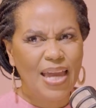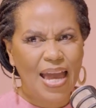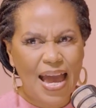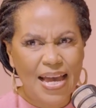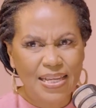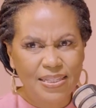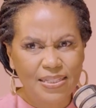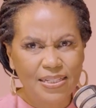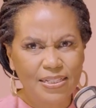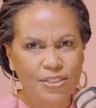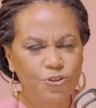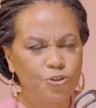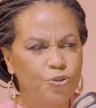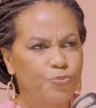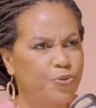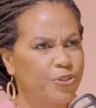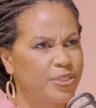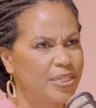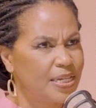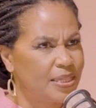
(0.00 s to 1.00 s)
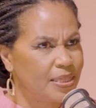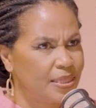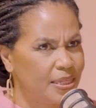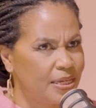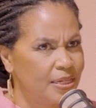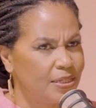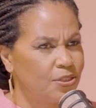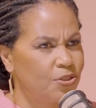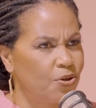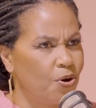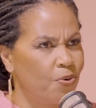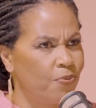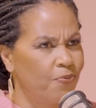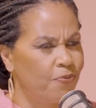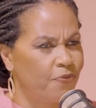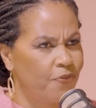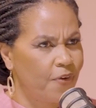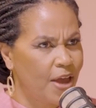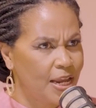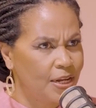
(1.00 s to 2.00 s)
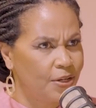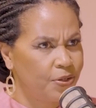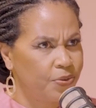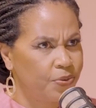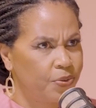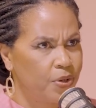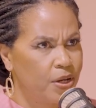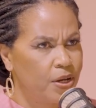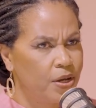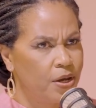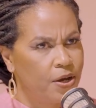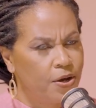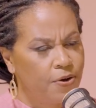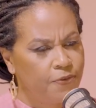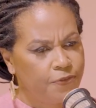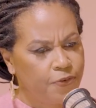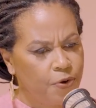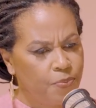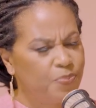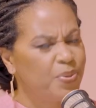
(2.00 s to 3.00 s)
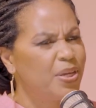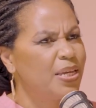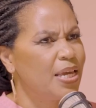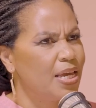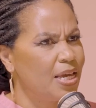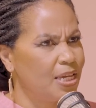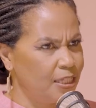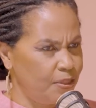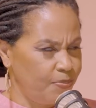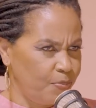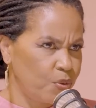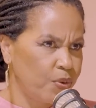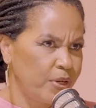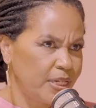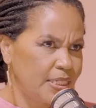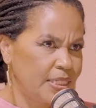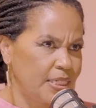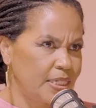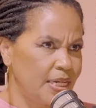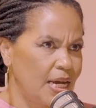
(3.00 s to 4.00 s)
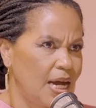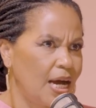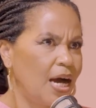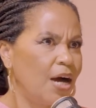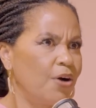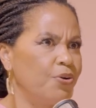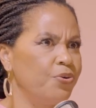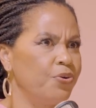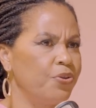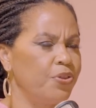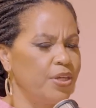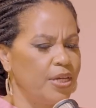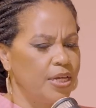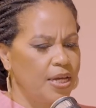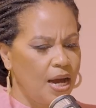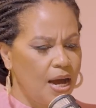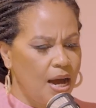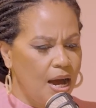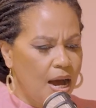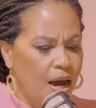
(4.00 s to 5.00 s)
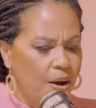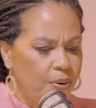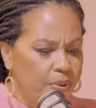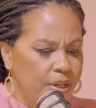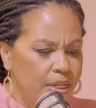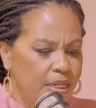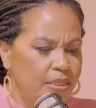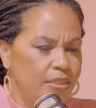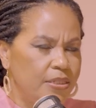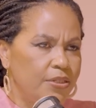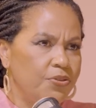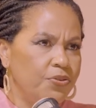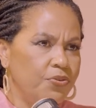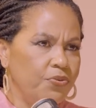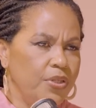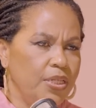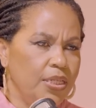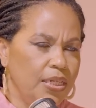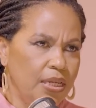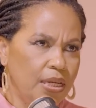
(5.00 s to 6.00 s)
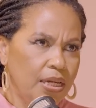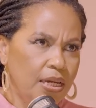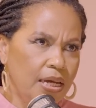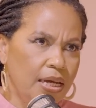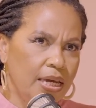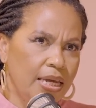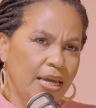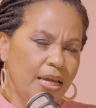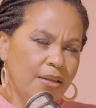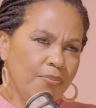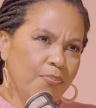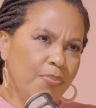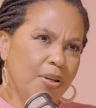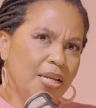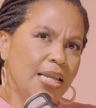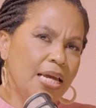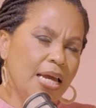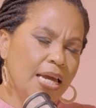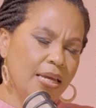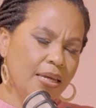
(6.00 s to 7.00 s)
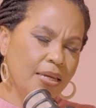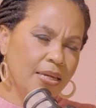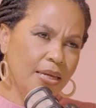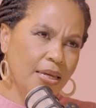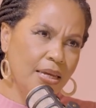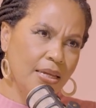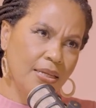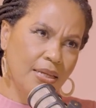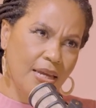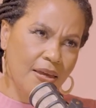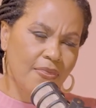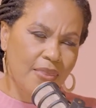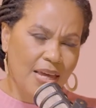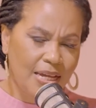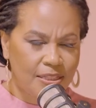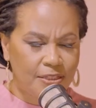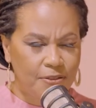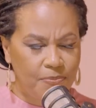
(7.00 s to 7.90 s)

assets or to protect things of value from being exploited? How do you think our industry can play in that